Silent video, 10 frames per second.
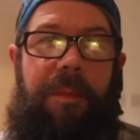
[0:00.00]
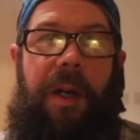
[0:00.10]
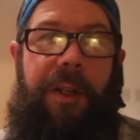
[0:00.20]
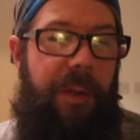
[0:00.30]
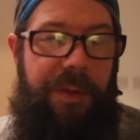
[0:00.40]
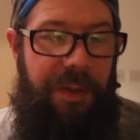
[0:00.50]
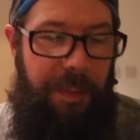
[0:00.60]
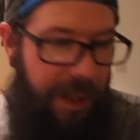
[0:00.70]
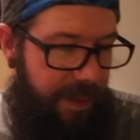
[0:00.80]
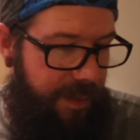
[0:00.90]
But I know what he was on
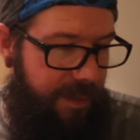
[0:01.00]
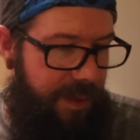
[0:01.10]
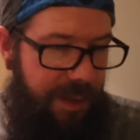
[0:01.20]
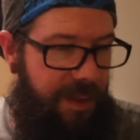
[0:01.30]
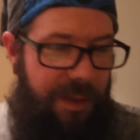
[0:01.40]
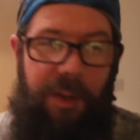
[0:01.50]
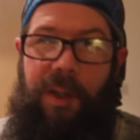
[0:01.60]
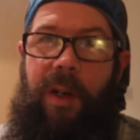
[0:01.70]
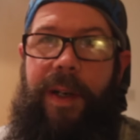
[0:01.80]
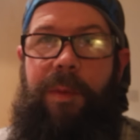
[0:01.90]
about.
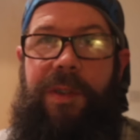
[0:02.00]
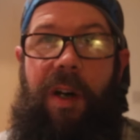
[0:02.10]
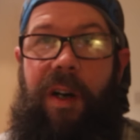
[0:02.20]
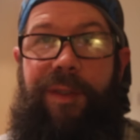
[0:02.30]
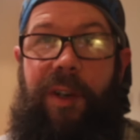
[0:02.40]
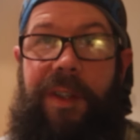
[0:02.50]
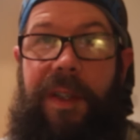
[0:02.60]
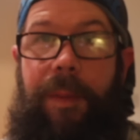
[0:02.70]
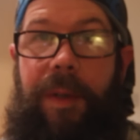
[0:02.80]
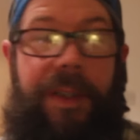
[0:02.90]
Good lighting was hard to find
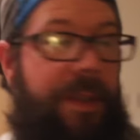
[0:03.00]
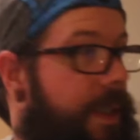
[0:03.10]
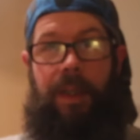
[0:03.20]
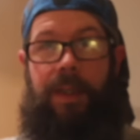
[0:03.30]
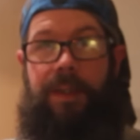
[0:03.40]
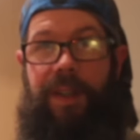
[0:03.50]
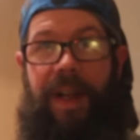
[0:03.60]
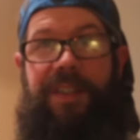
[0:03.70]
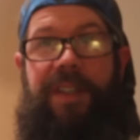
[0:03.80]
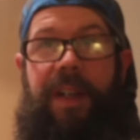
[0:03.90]
in that place. So
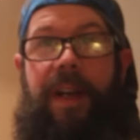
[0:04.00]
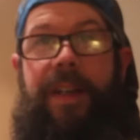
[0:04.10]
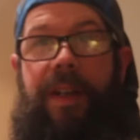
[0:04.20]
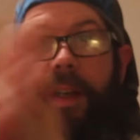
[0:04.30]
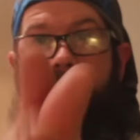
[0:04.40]
that's today.